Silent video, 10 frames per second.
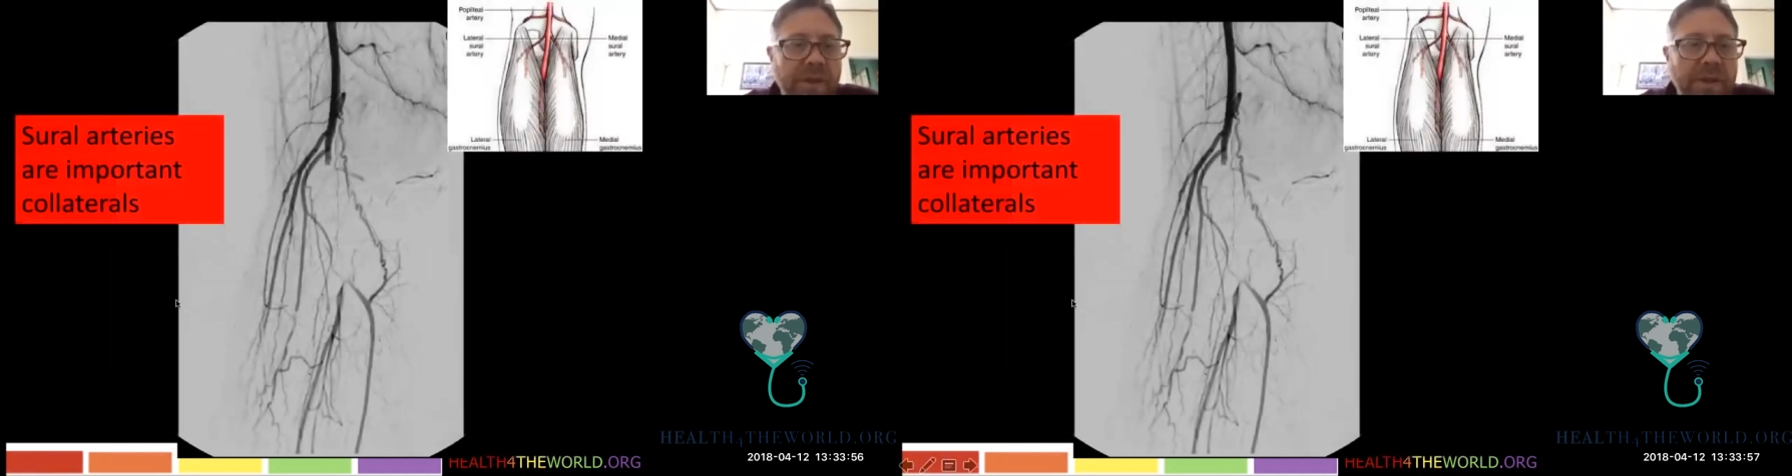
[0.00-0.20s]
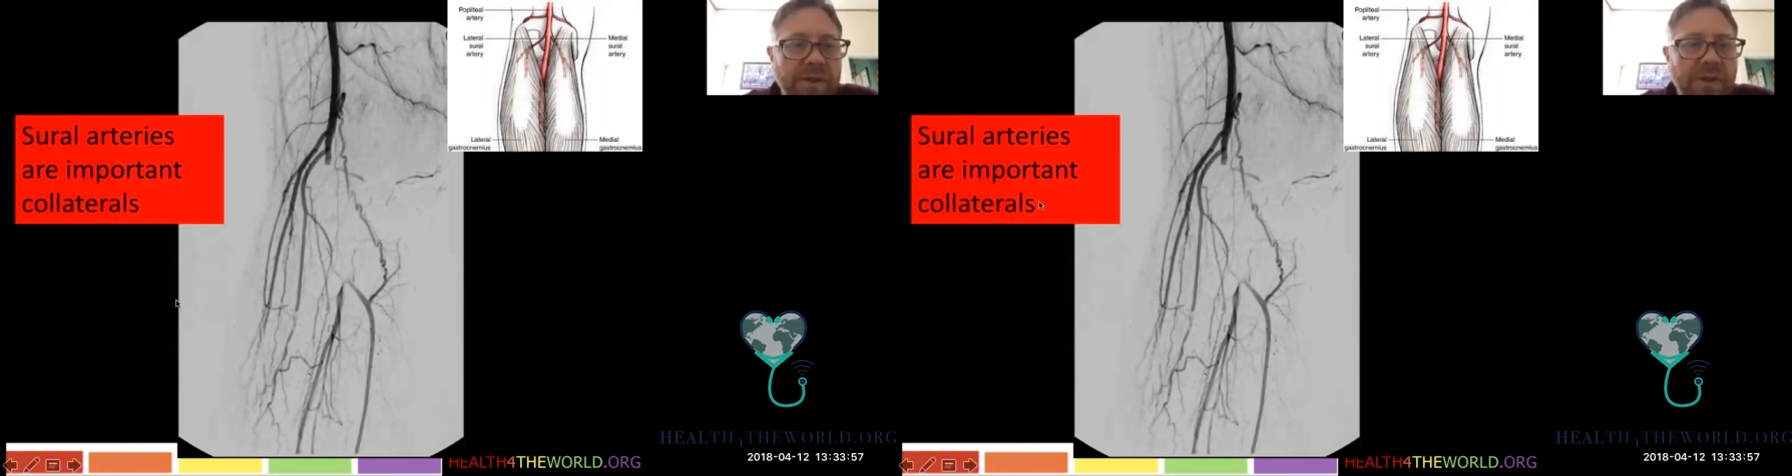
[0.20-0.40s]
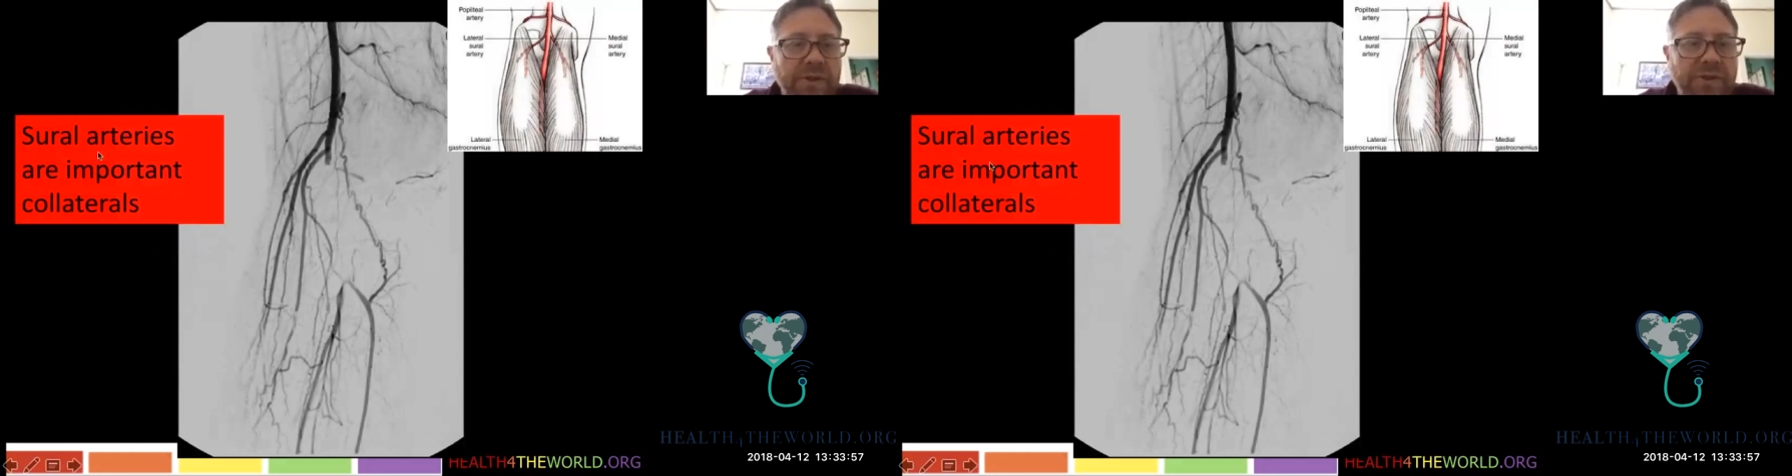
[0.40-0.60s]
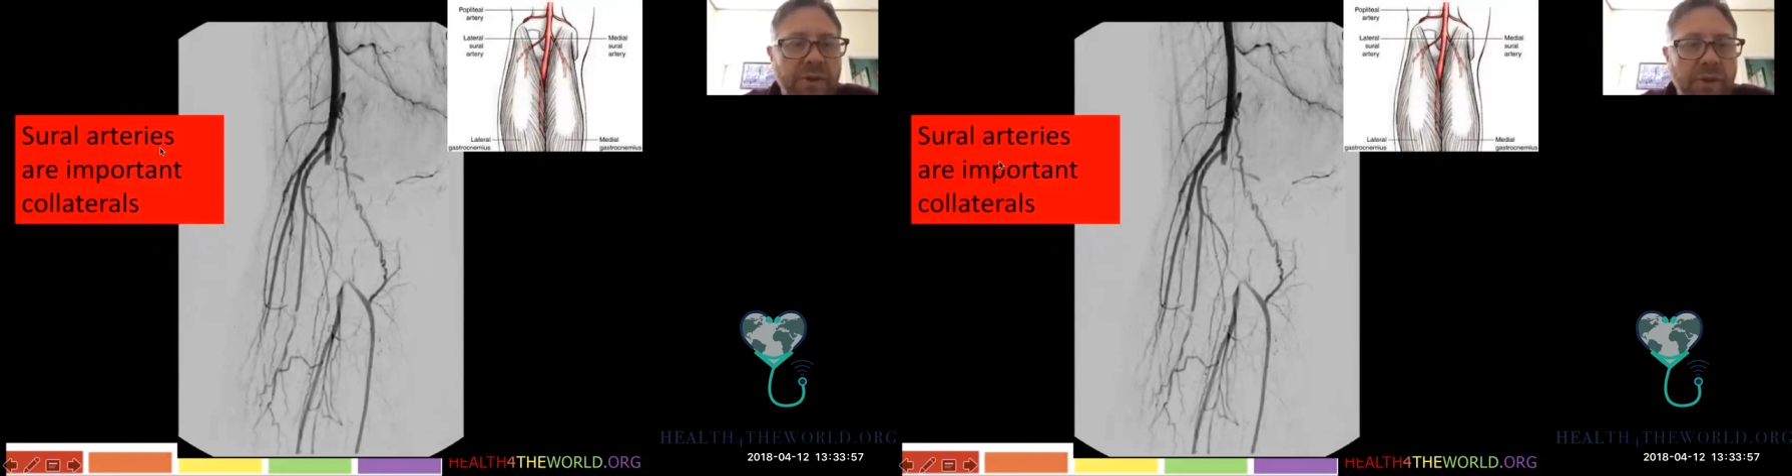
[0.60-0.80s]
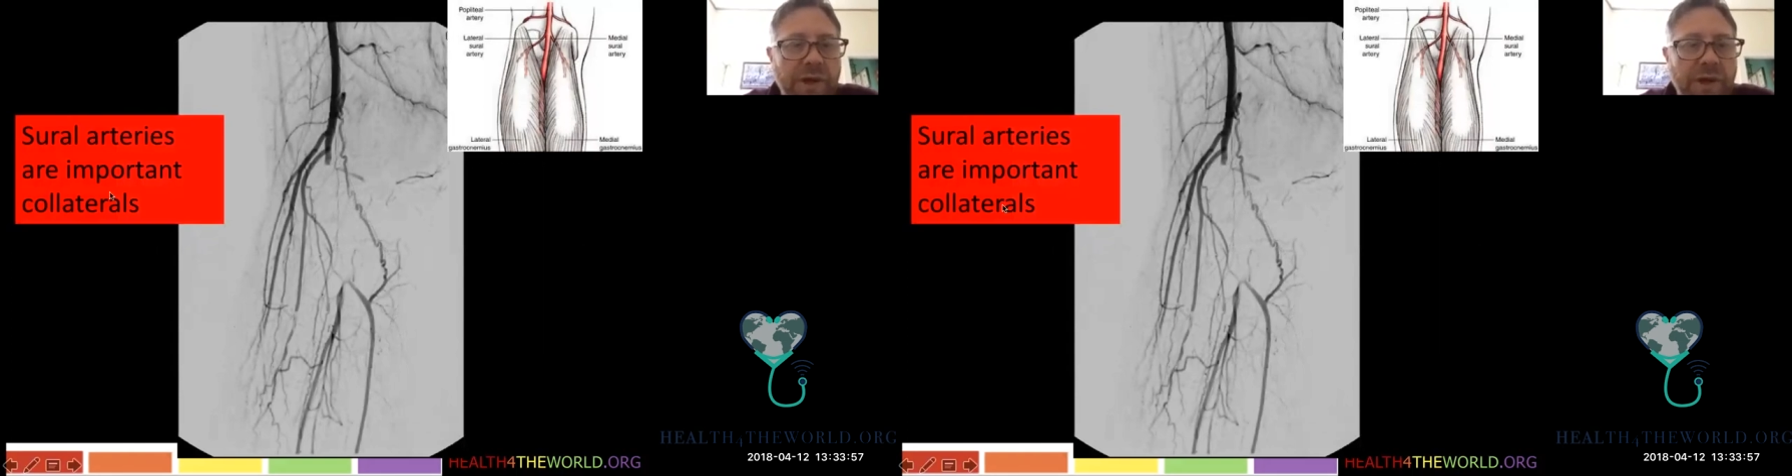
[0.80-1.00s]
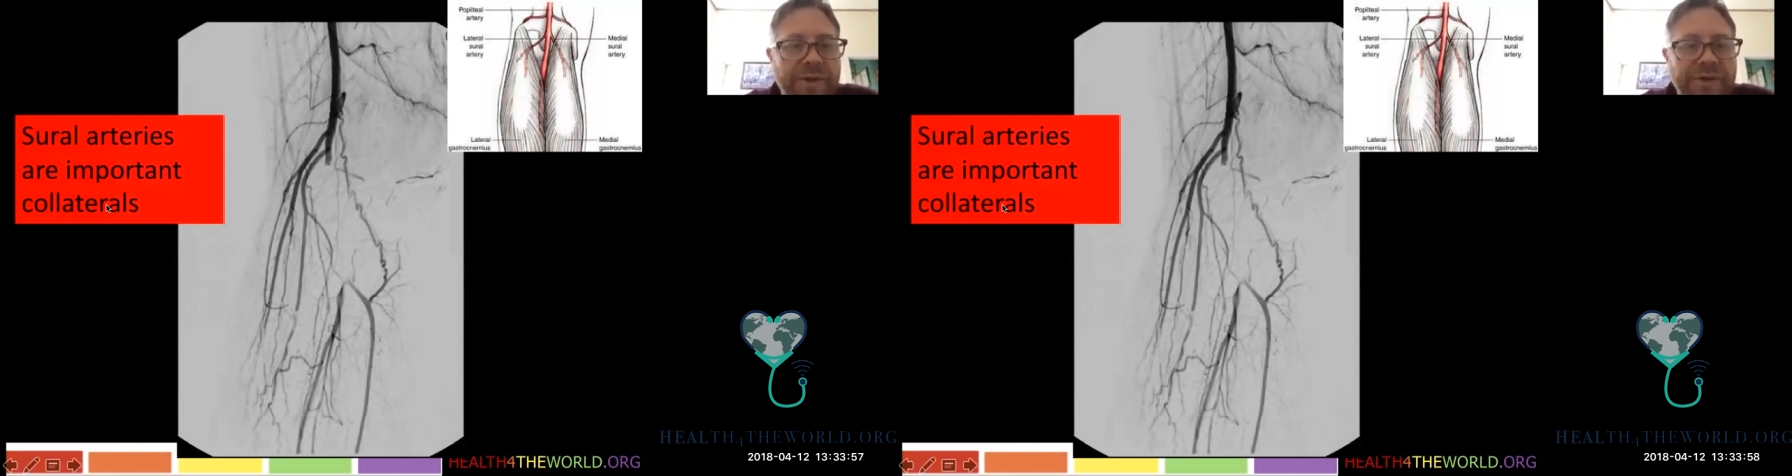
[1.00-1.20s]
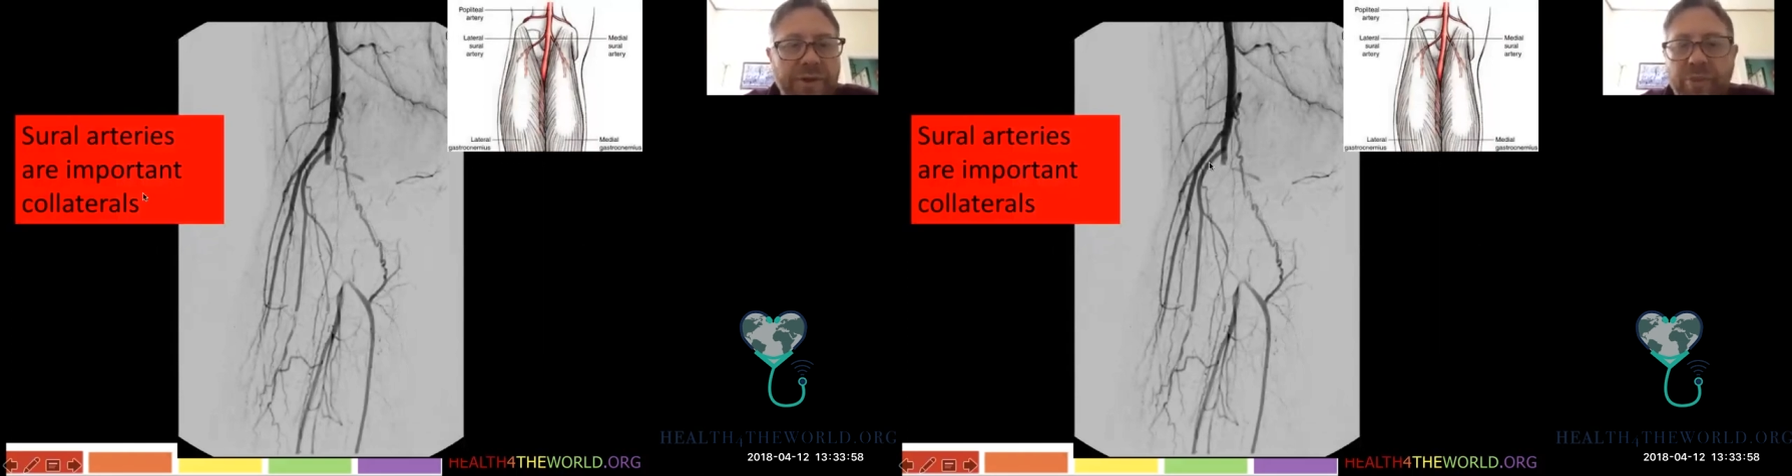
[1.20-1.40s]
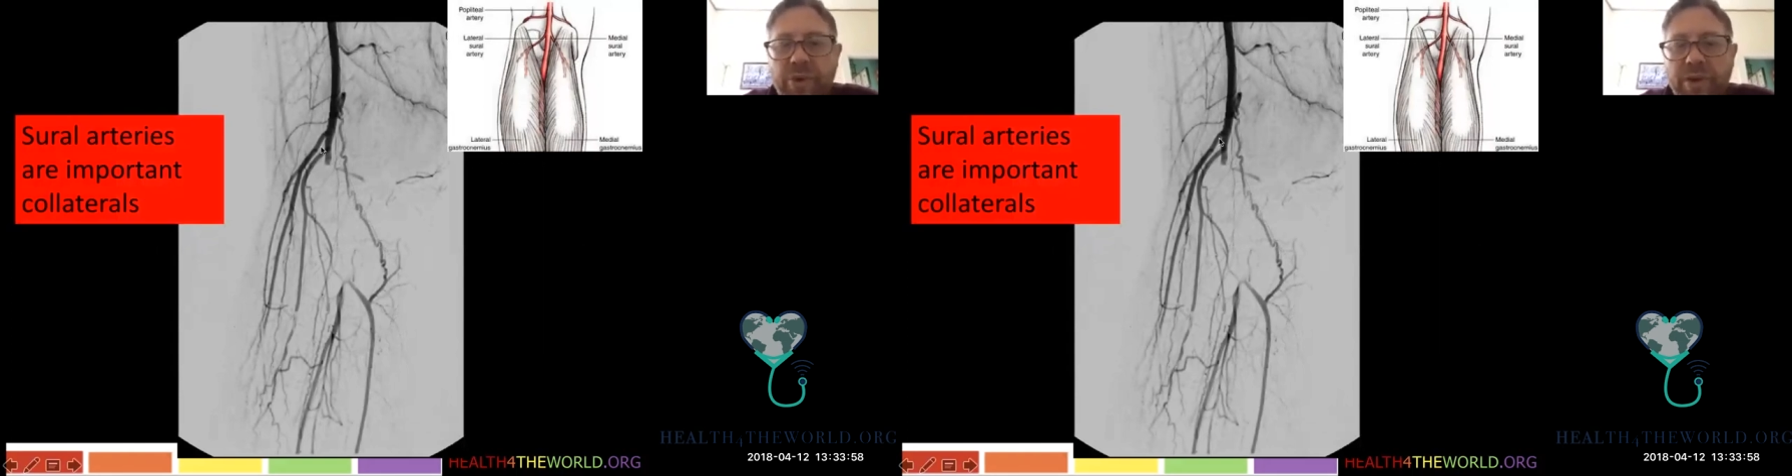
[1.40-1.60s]
So those sural arteries are
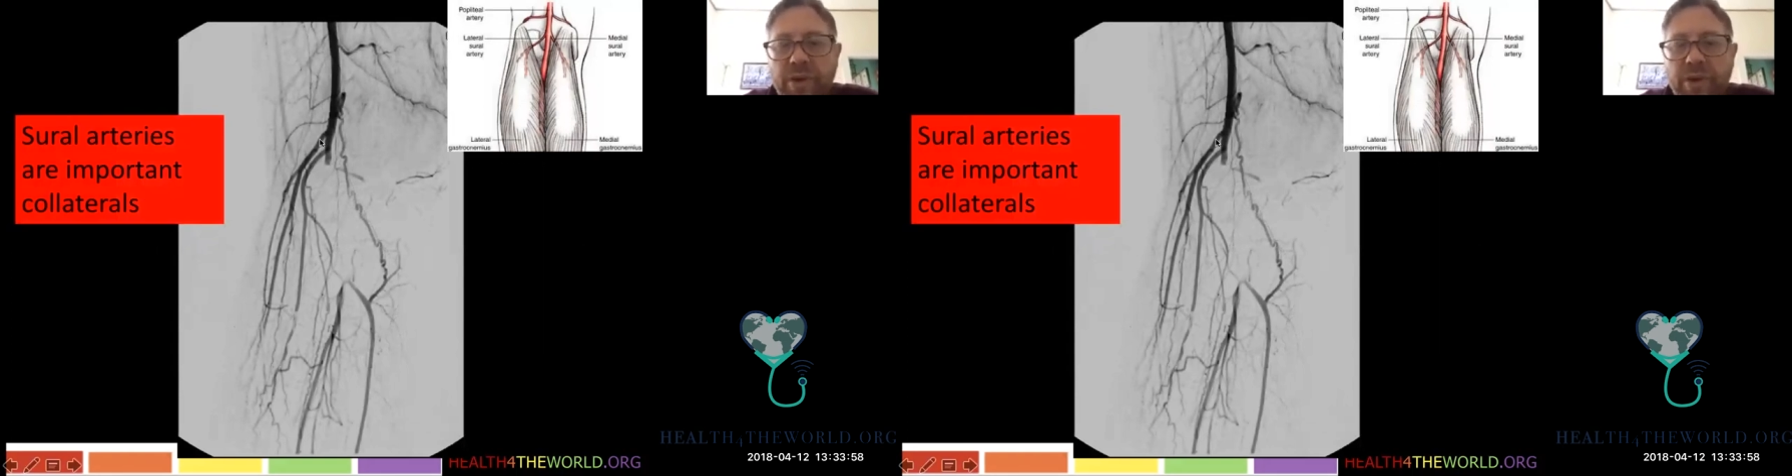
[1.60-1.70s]
important